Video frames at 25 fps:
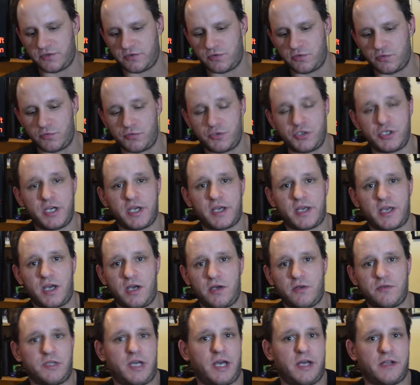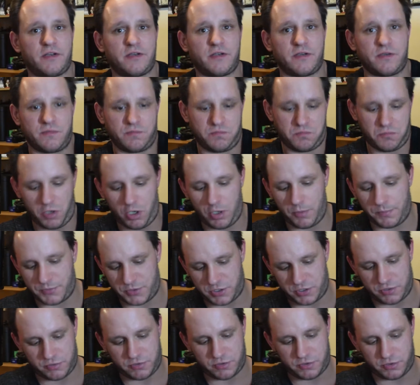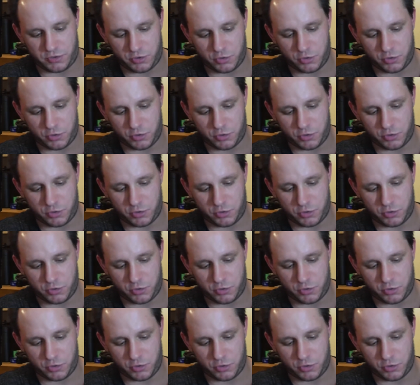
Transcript: to check out other options.